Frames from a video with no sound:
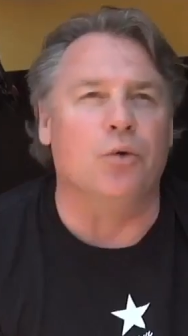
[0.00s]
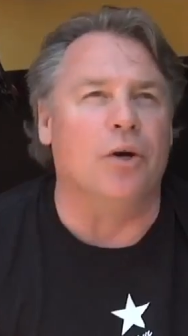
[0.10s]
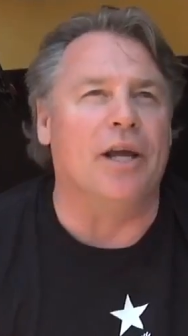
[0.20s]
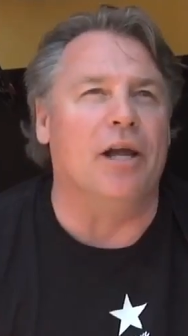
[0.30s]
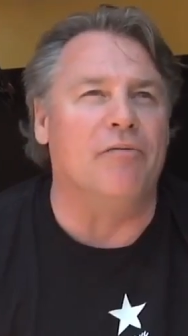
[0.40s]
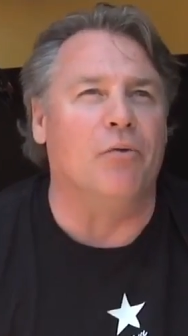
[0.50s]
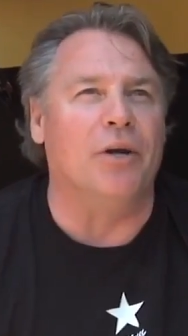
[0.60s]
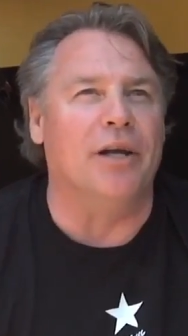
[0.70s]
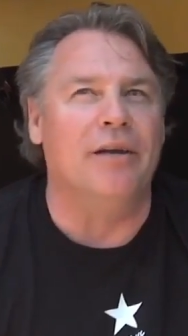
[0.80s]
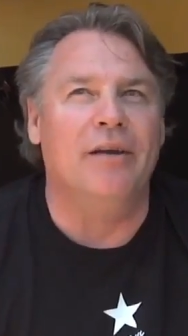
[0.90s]
the Tour of
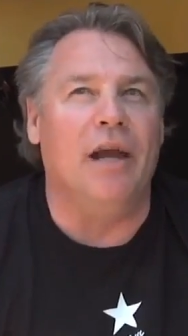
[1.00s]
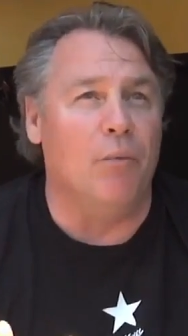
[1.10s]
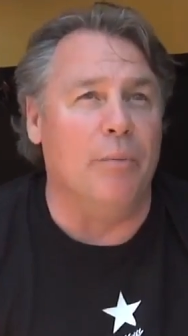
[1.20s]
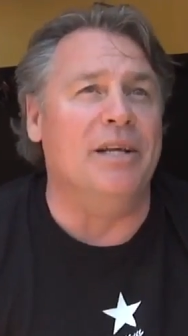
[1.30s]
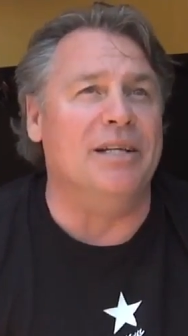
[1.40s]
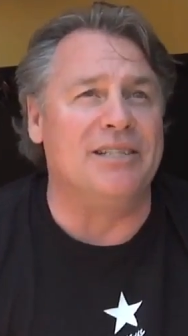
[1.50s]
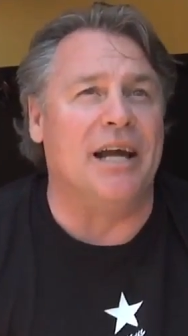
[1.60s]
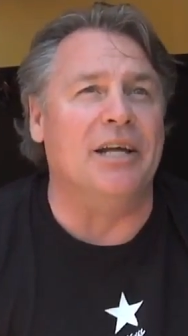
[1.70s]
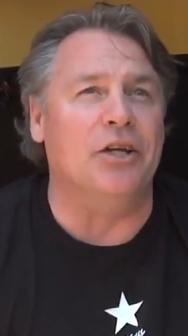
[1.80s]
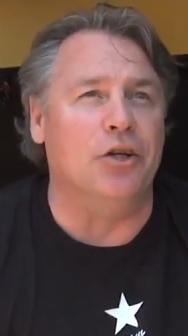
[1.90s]
California, and what we
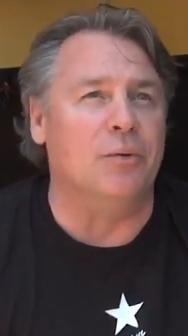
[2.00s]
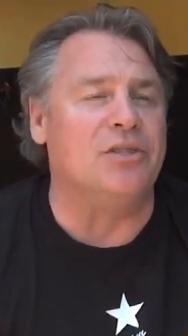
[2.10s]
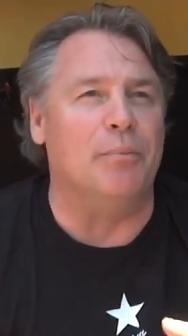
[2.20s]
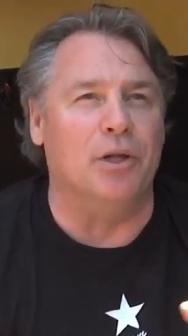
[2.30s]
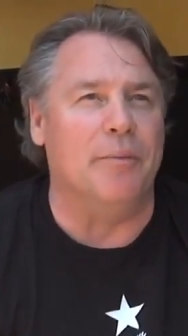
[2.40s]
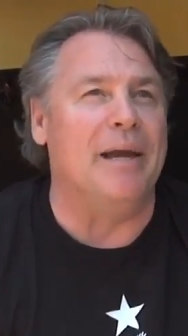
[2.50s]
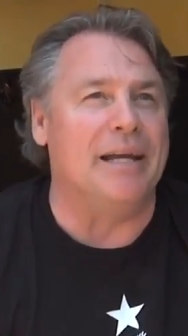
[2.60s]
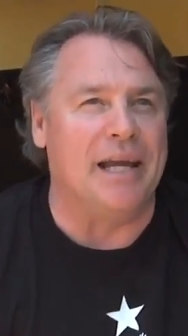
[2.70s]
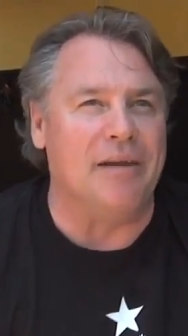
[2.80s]
decided to do was to build a man